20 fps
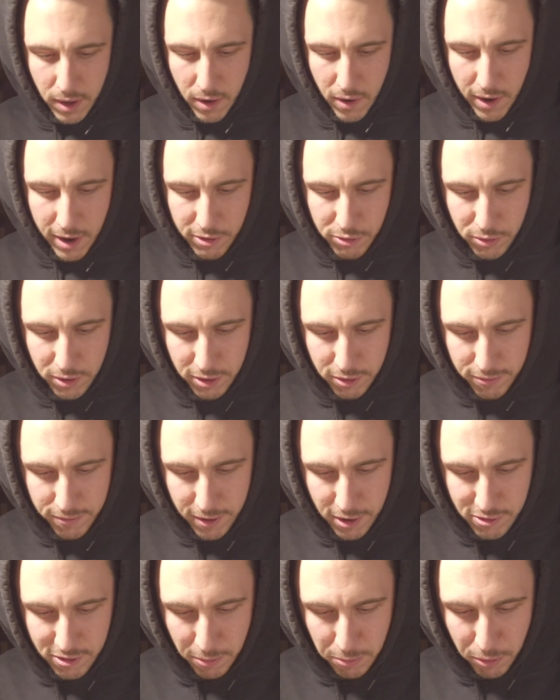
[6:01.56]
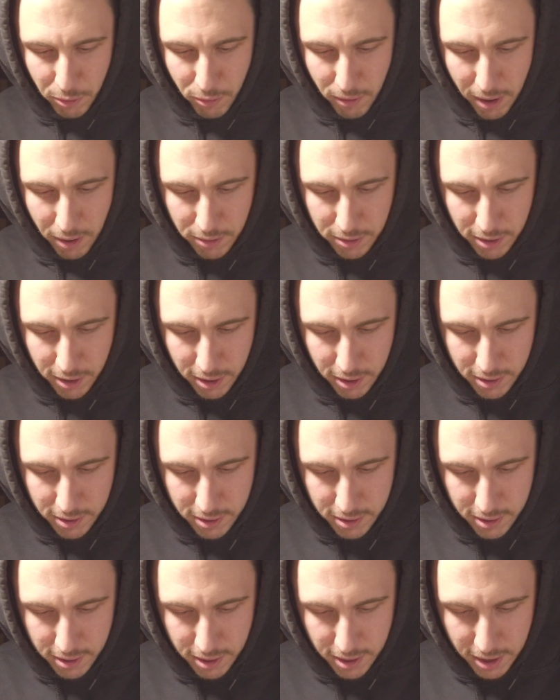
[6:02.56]
Alright, so I just finished up the crown here.
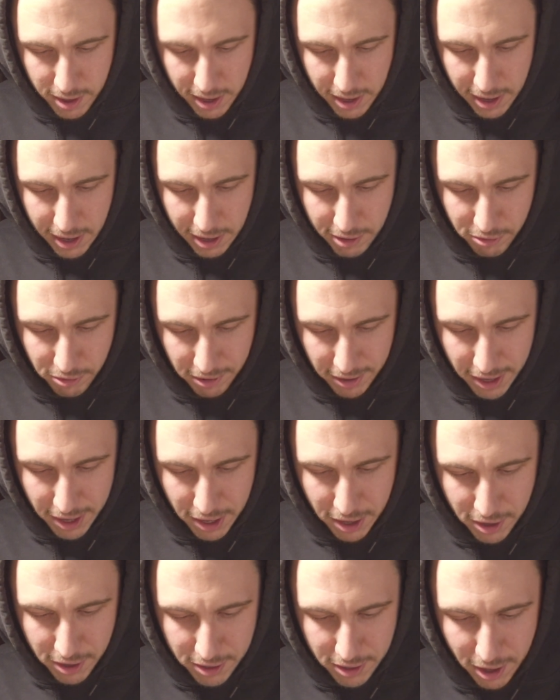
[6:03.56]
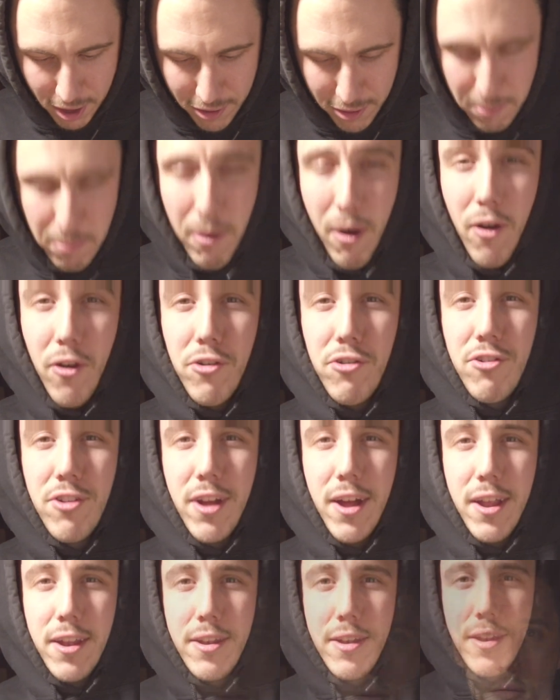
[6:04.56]
It's looking good, got the polish
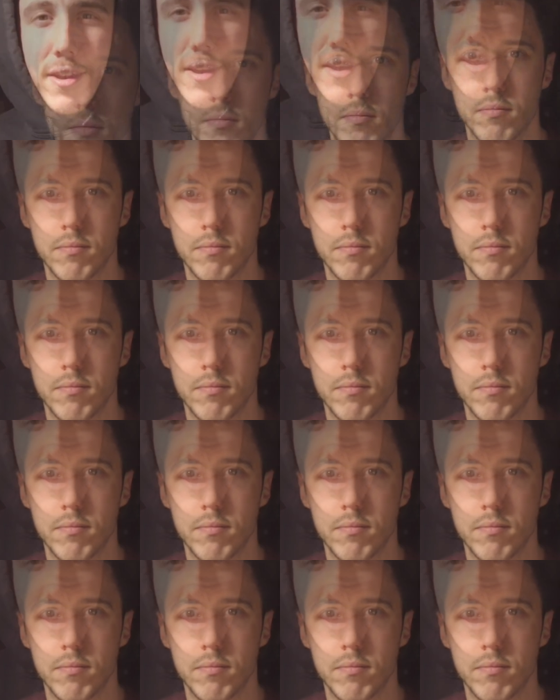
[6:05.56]
done.